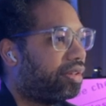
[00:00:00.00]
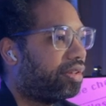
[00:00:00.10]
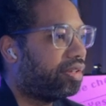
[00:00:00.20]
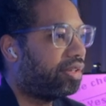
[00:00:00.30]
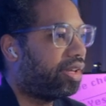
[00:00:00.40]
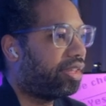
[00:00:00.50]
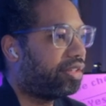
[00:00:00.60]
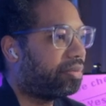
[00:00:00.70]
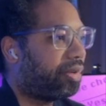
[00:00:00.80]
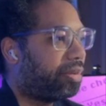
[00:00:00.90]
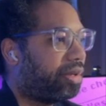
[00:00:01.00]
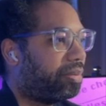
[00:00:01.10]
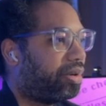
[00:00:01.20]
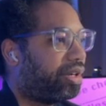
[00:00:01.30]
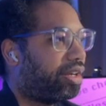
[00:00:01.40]
Yeah, this might be
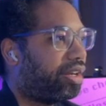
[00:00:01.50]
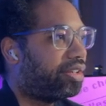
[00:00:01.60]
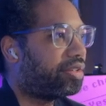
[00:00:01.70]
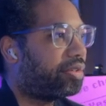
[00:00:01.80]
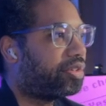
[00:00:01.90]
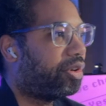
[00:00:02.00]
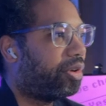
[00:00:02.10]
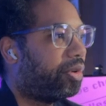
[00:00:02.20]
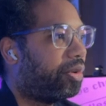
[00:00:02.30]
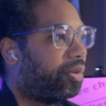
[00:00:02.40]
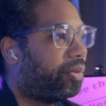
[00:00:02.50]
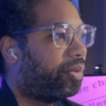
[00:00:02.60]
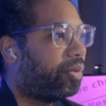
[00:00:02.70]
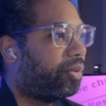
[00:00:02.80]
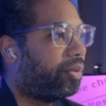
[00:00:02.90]
pretty nice. So
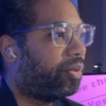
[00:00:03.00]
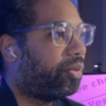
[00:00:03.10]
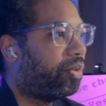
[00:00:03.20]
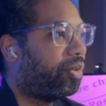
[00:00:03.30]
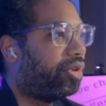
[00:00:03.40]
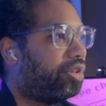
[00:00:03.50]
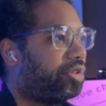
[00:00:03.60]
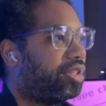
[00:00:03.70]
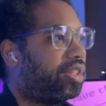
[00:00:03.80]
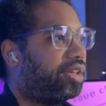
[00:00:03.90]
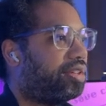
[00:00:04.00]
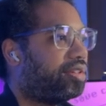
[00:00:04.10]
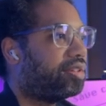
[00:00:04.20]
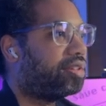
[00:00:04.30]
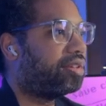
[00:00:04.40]
we'll use
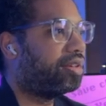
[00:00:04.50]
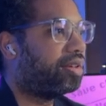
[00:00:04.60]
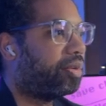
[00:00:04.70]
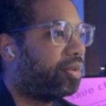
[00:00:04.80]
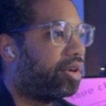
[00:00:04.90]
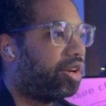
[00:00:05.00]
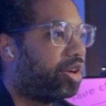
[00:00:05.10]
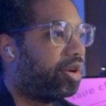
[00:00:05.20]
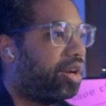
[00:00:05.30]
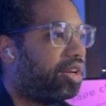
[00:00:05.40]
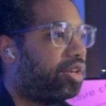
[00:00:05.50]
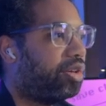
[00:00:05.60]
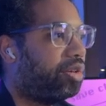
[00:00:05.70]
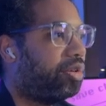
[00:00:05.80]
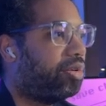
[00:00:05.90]
this. We're going to create a
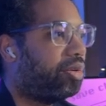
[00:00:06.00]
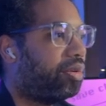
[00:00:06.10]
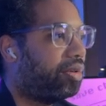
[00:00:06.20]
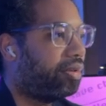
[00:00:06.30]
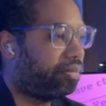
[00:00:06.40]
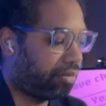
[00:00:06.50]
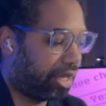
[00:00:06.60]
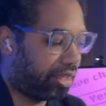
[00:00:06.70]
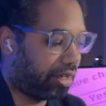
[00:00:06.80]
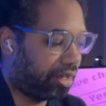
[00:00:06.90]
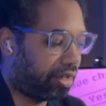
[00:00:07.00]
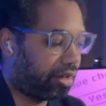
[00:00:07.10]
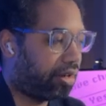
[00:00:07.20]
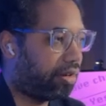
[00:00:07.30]
new method in here.